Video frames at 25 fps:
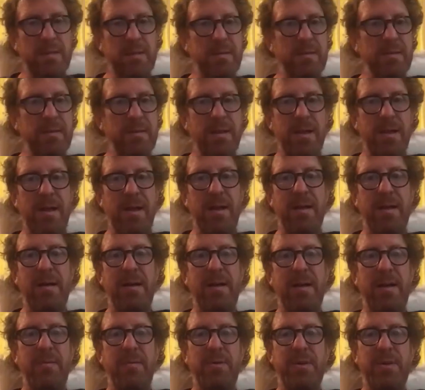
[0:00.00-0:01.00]
I
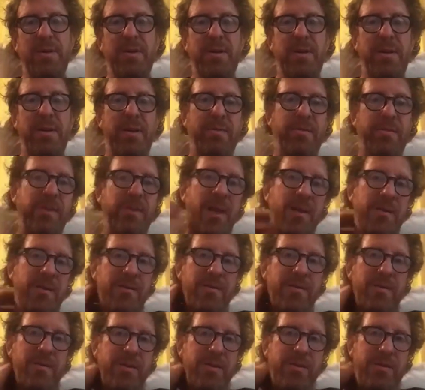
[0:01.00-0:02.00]
wouldn't have said
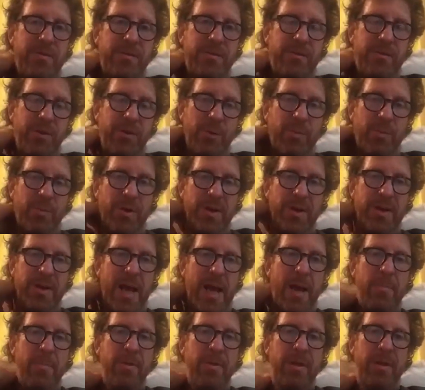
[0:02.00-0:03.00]
super in
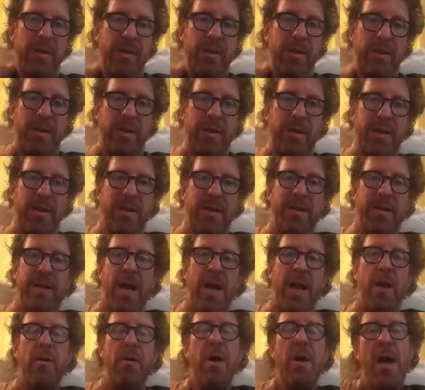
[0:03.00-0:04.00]
depth.
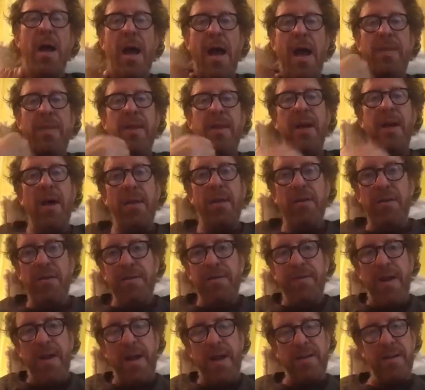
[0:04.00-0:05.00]
No. And the other
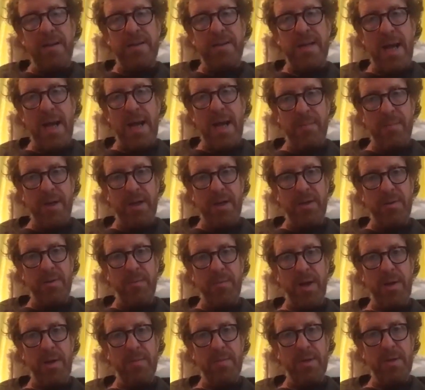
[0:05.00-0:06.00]
effect that's happening at the
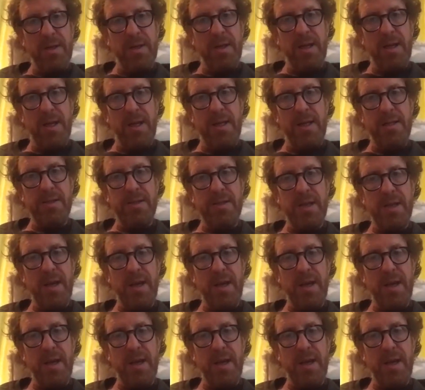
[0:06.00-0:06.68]
moment is,